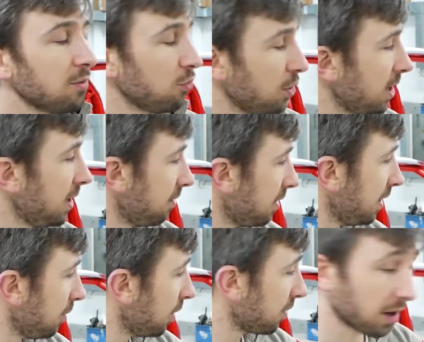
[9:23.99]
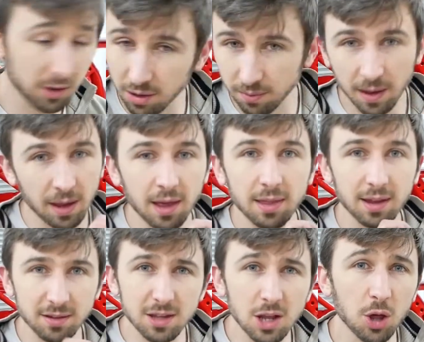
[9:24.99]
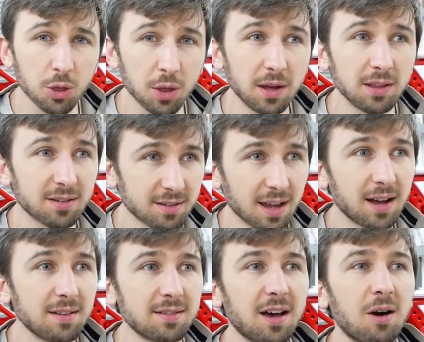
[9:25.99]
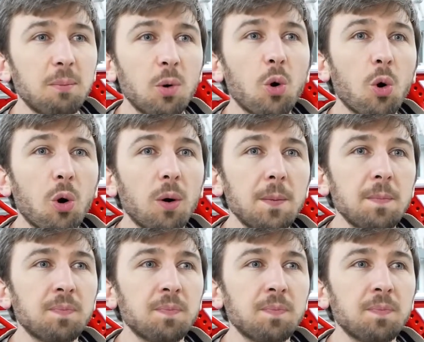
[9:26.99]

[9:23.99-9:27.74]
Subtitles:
Really worth it. There's nothing that stands out more